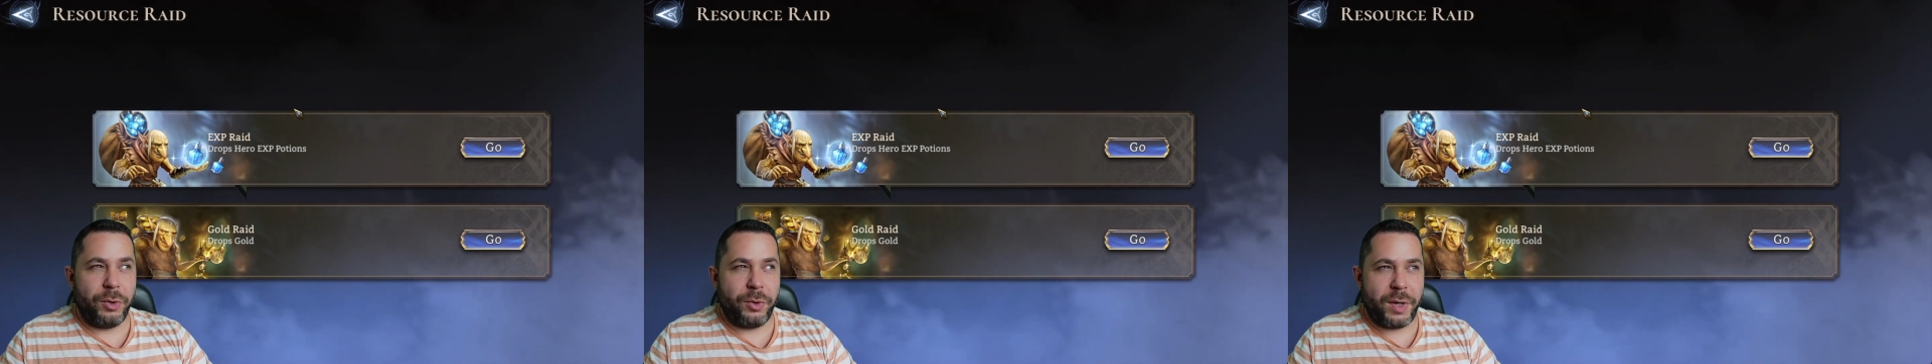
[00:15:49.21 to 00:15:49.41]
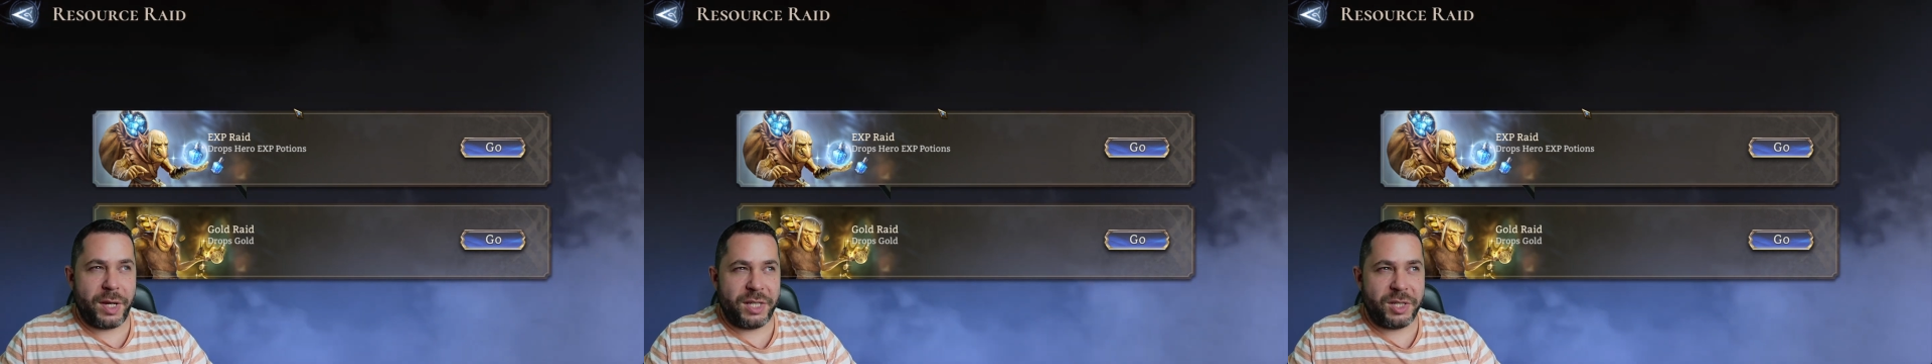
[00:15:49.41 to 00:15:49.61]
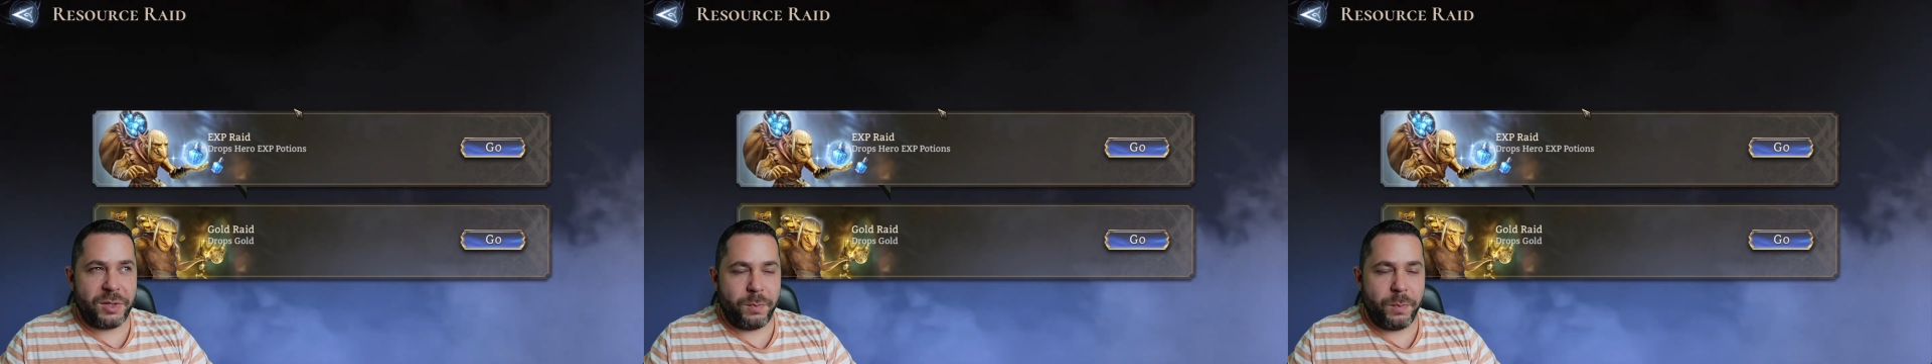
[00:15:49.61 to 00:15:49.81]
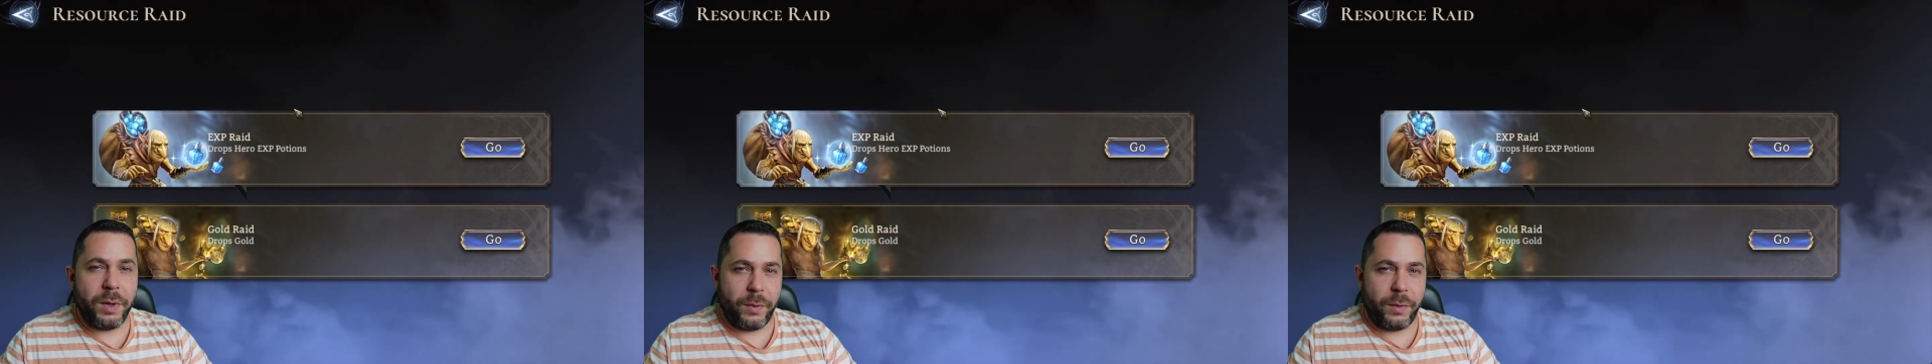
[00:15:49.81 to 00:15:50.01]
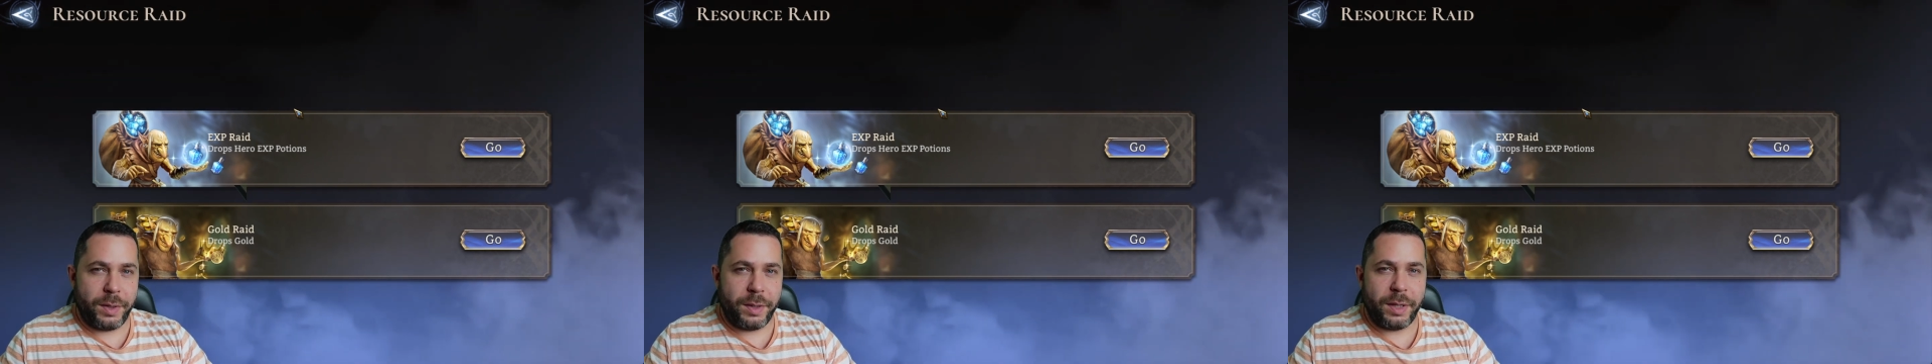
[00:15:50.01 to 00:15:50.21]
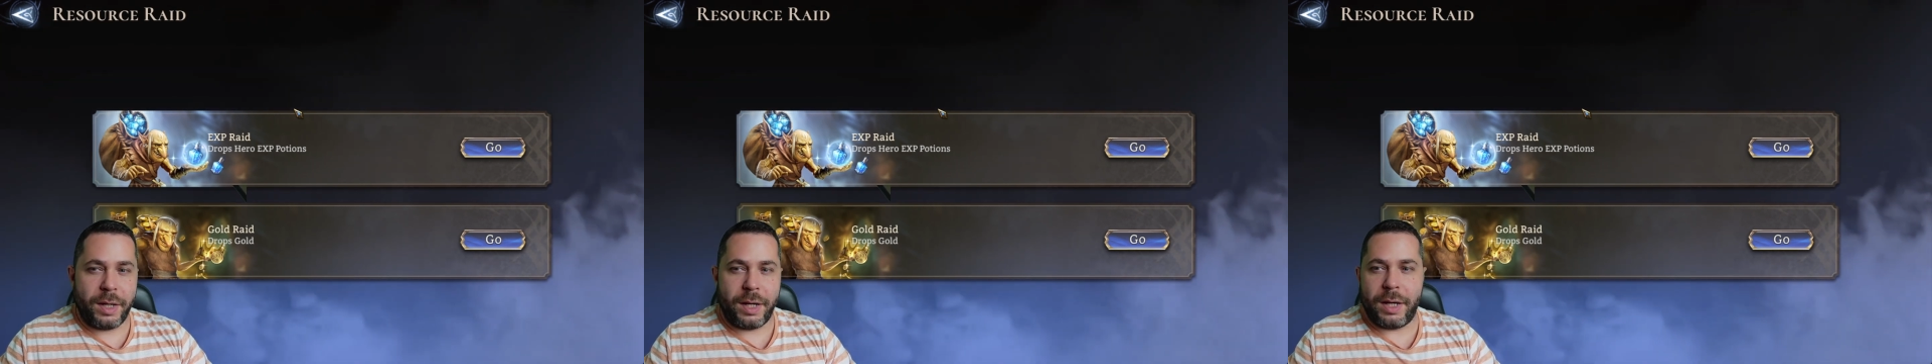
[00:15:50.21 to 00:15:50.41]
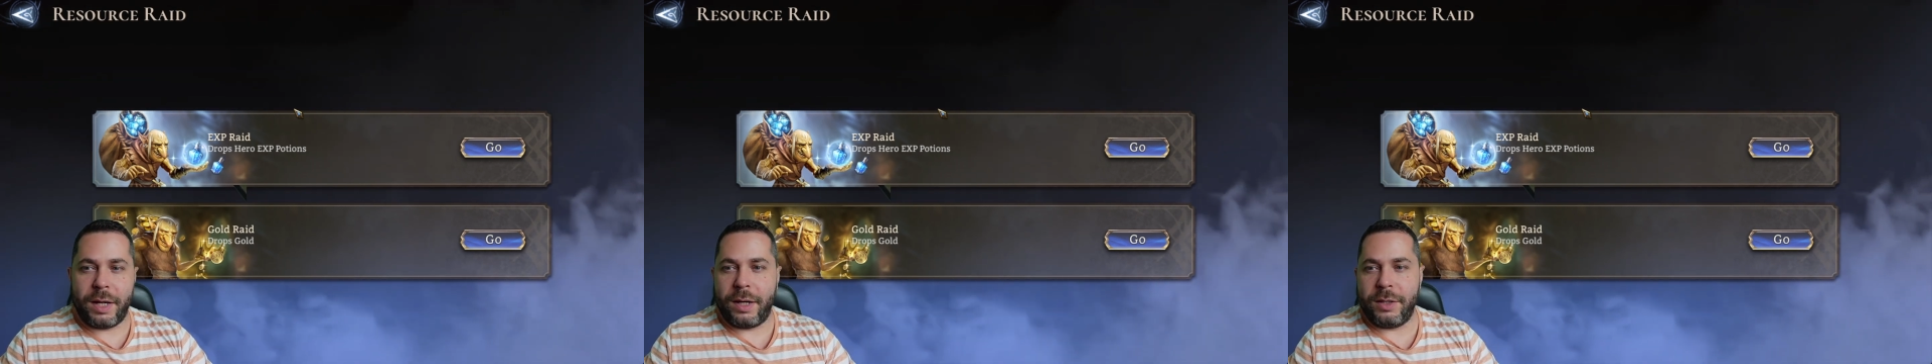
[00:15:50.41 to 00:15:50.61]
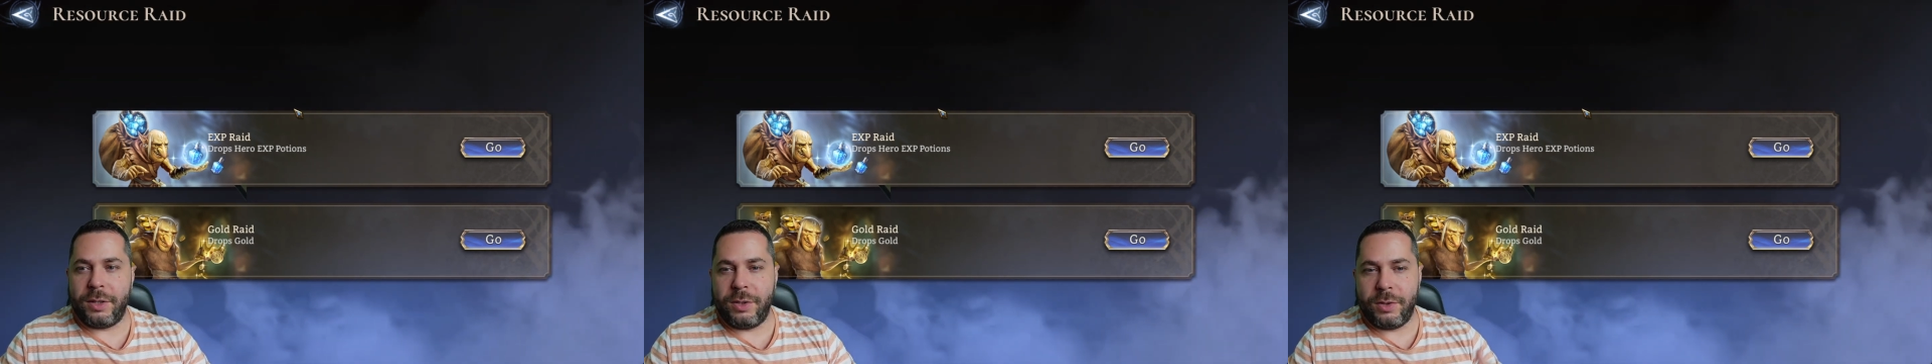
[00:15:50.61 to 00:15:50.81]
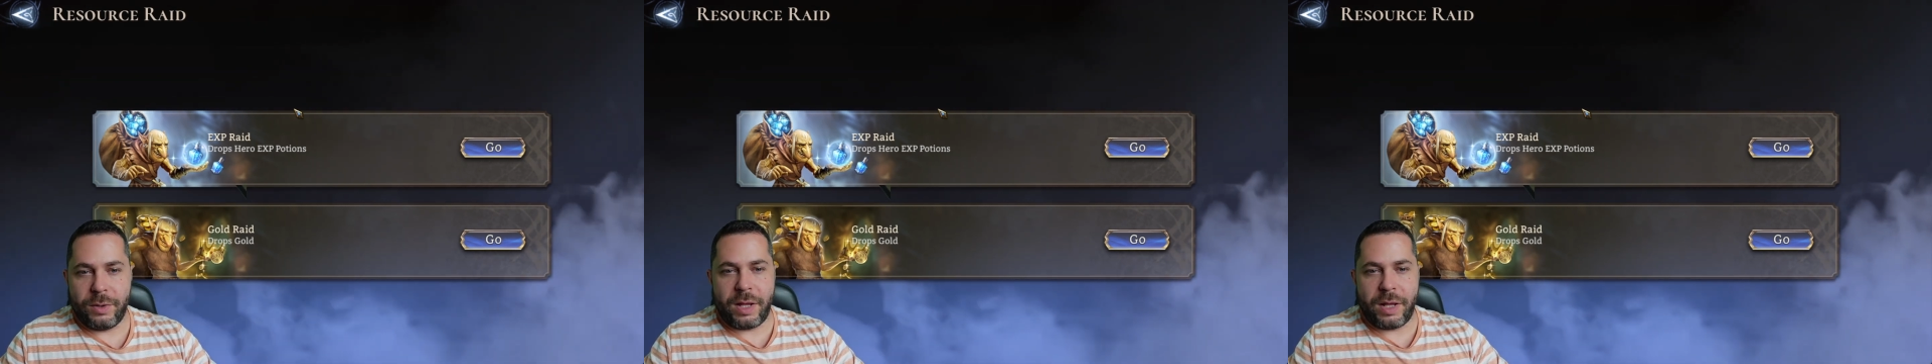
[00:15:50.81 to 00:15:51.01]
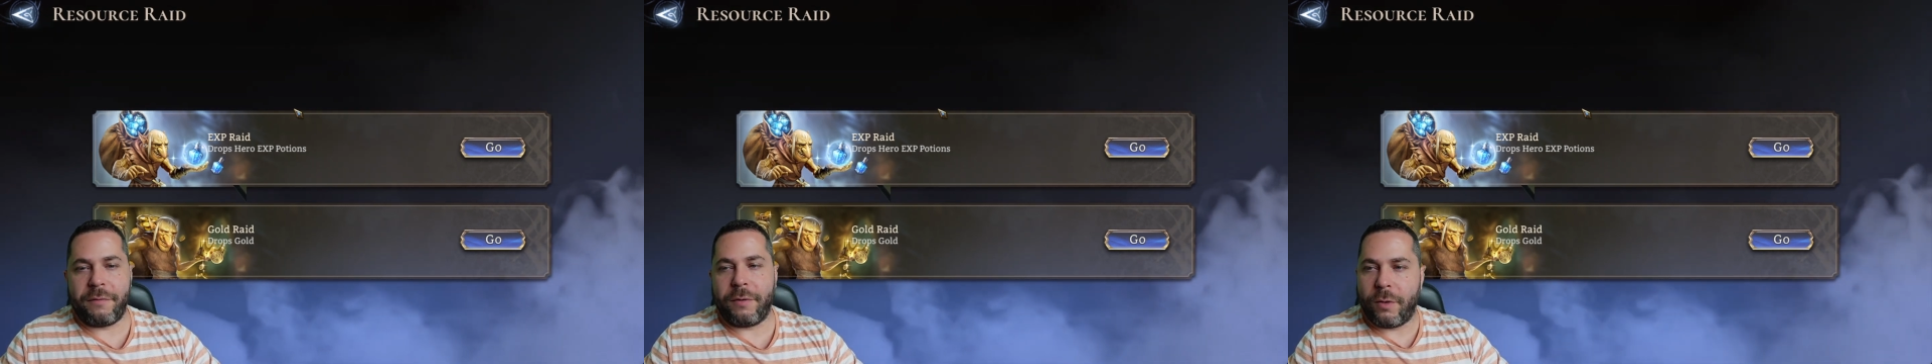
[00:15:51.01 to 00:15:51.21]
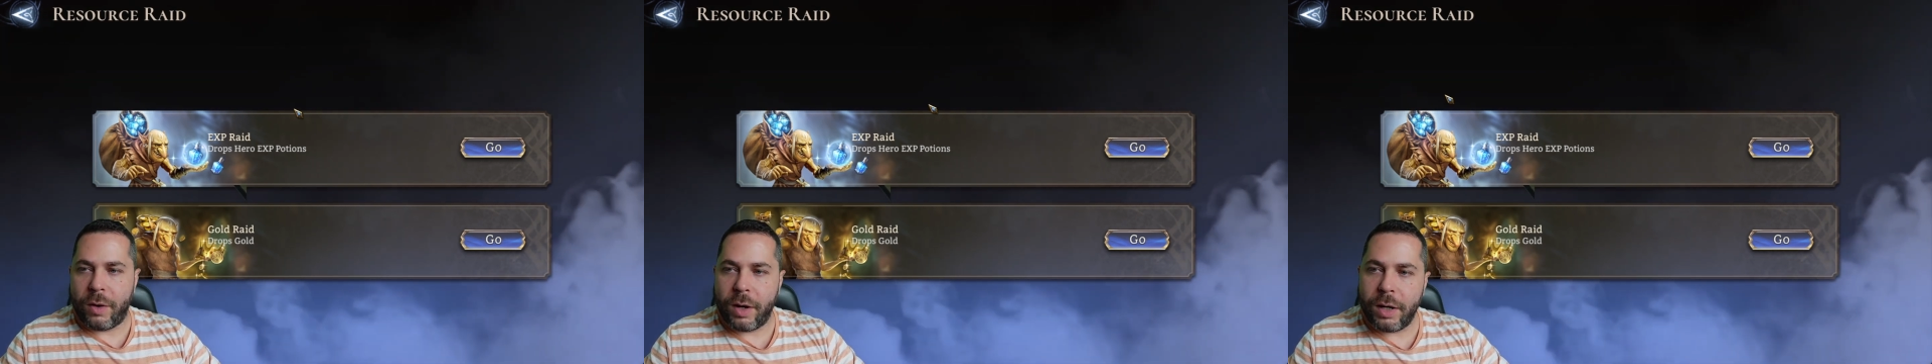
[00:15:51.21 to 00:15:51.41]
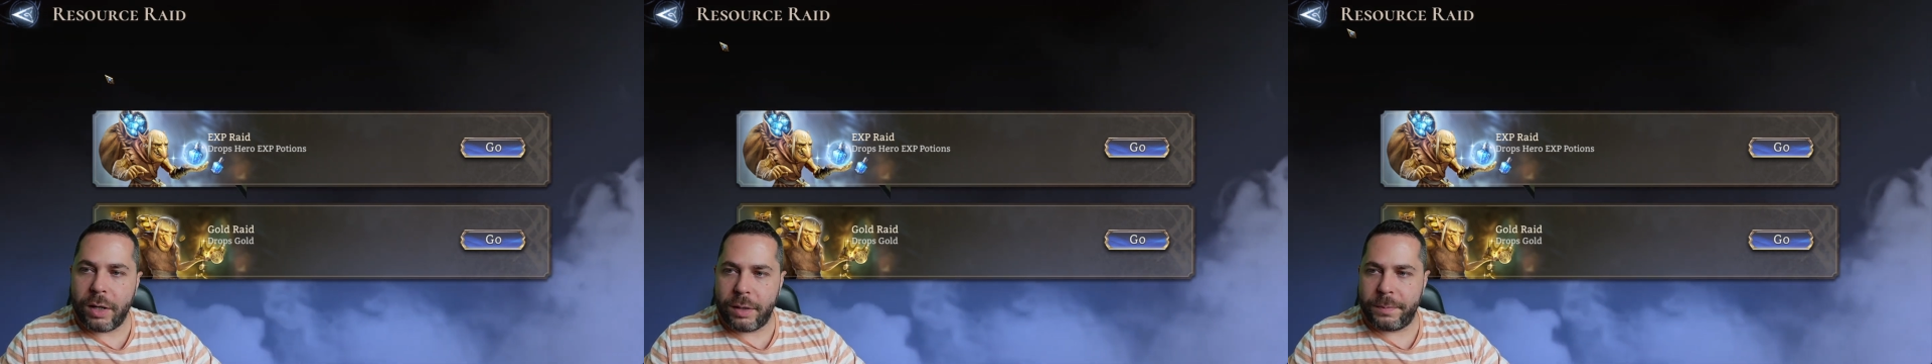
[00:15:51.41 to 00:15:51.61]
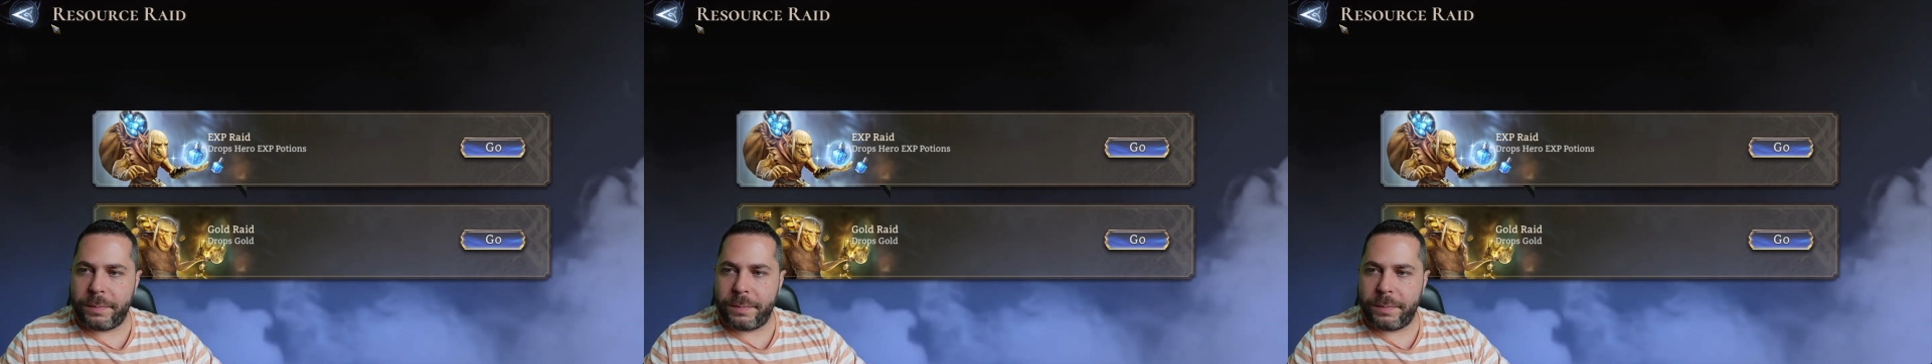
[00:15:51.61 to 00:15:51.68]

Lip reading: experience, you level up,